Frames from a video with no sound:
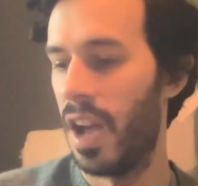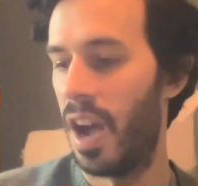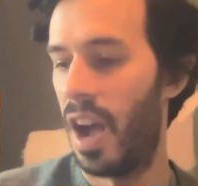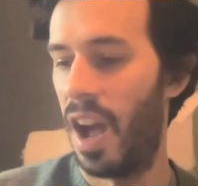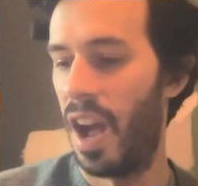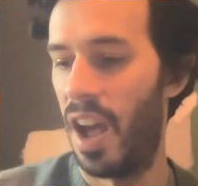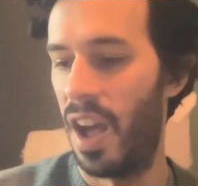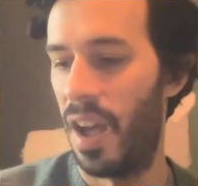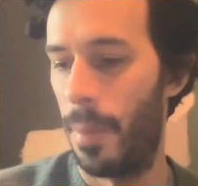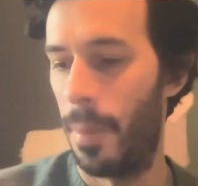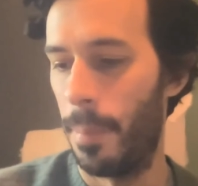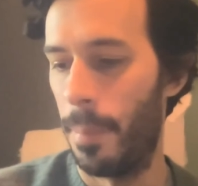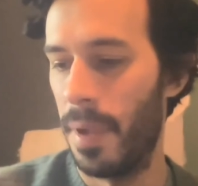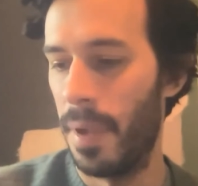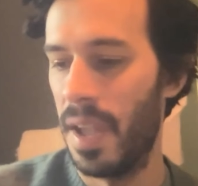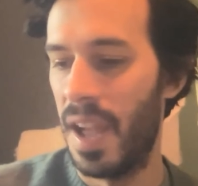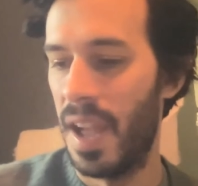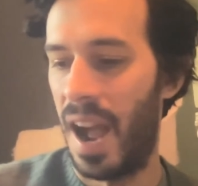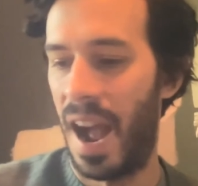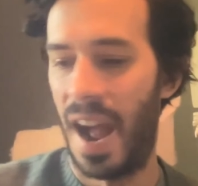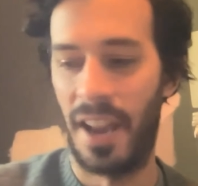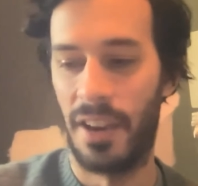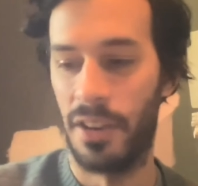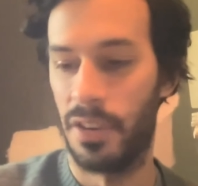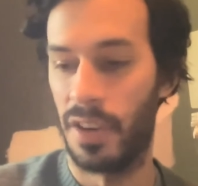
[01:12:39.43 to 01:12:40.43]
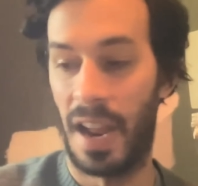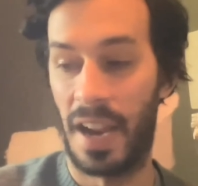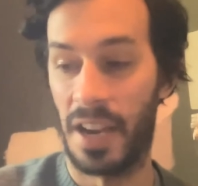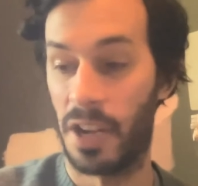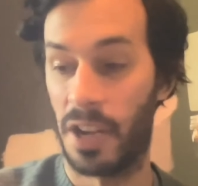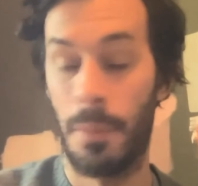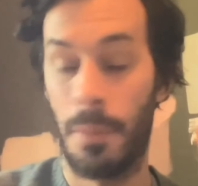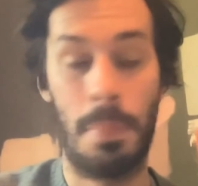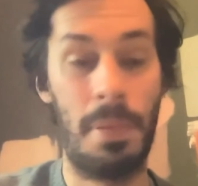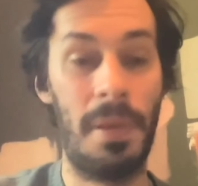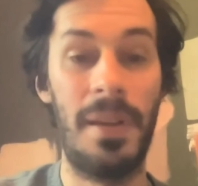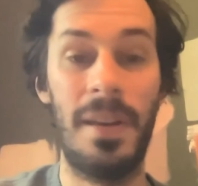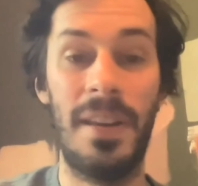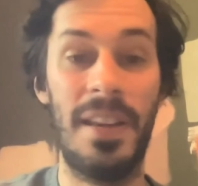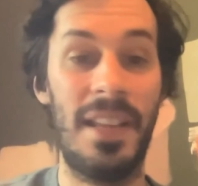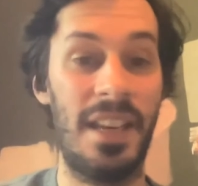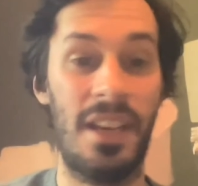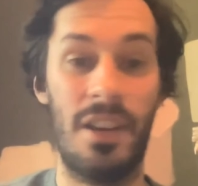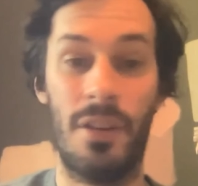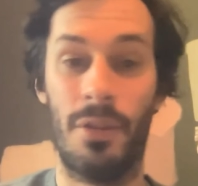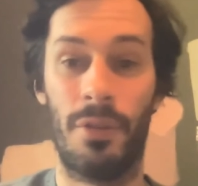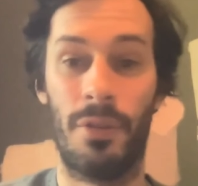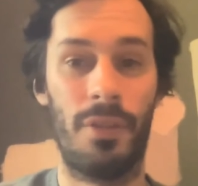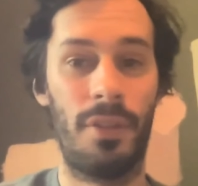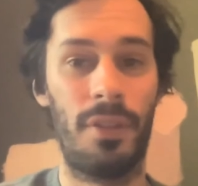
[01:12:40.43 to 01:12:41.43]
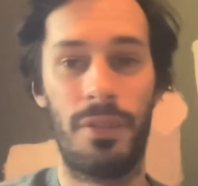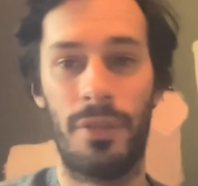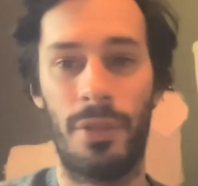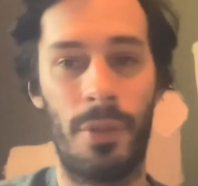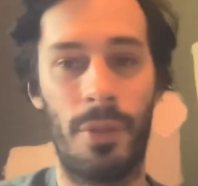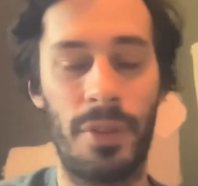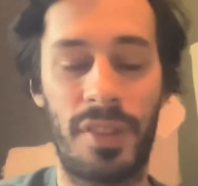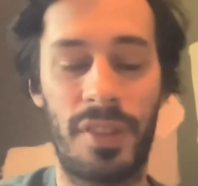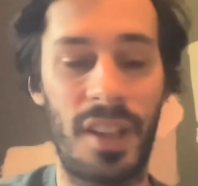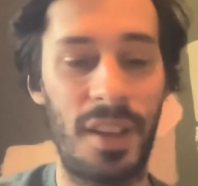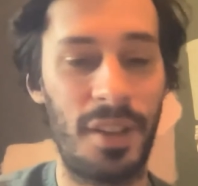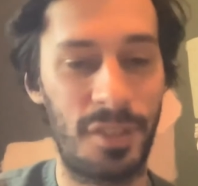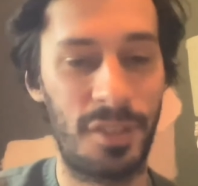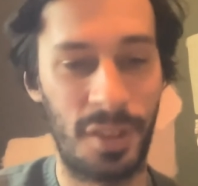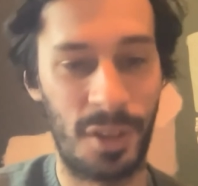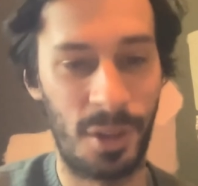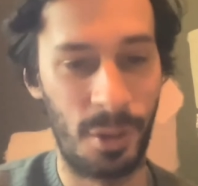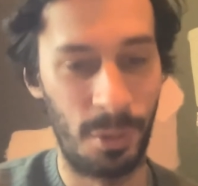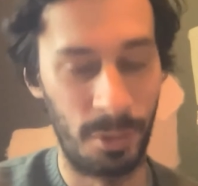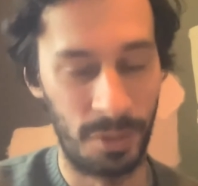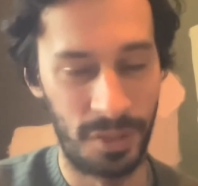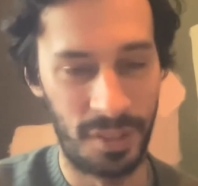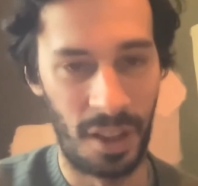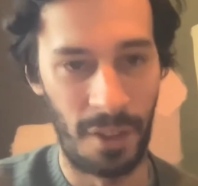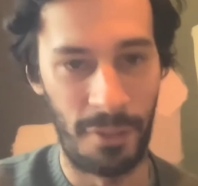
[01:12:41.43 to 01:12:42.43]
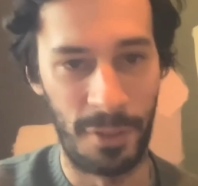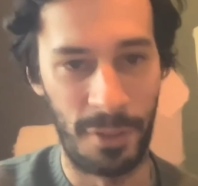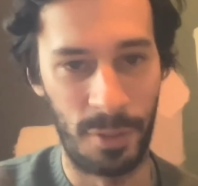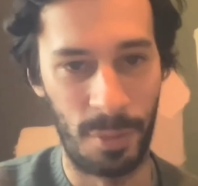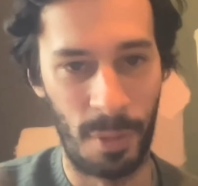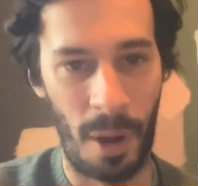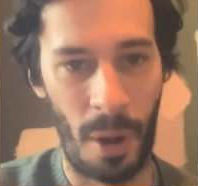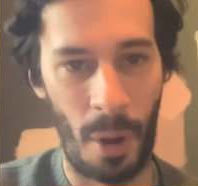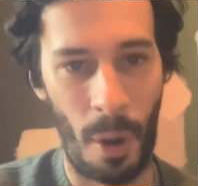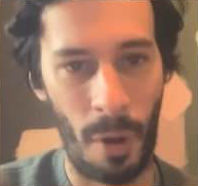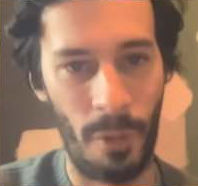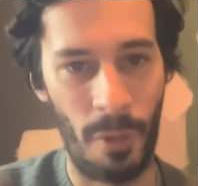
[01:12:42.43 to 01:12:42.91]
and completely nonsensical stuff as well.